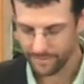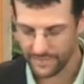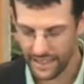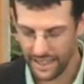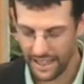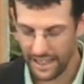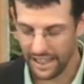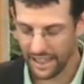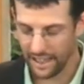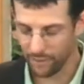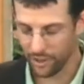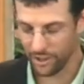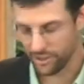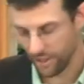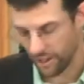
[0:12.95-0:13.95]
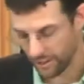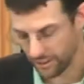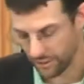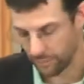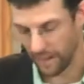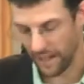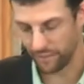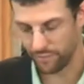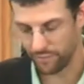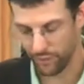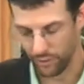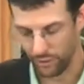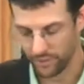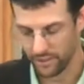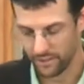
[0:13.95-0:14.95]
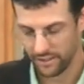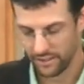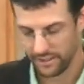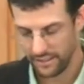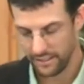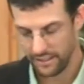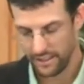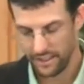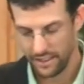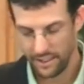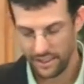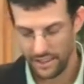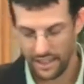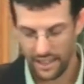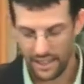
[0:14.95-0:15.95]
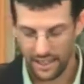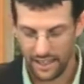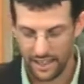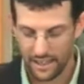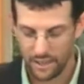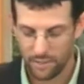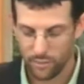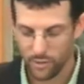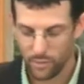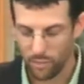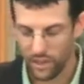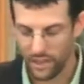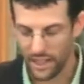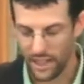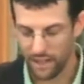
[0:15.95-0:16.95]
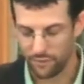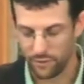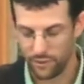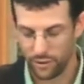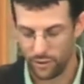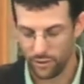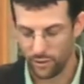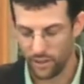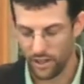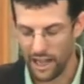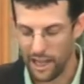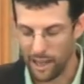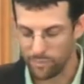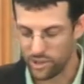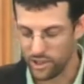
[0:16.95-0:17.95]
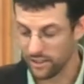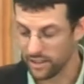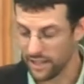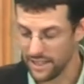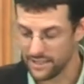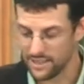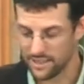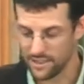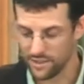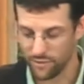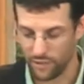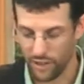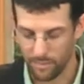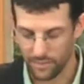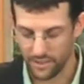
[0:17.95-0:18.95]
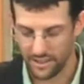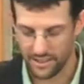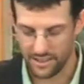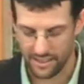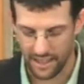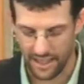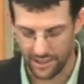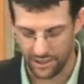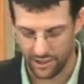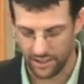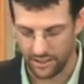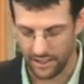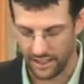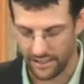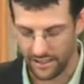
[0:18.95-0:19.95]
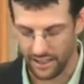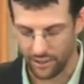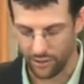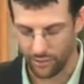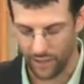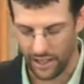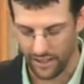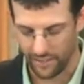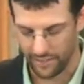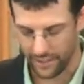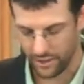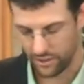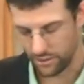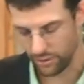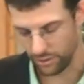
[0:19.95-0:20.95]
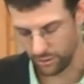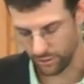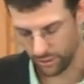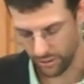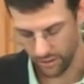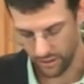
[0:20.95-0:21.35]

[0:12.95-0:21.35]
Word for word: And I'm going to talk to you about food. And I'm going to bring out a few object lessons from the discussion that I think are relevant to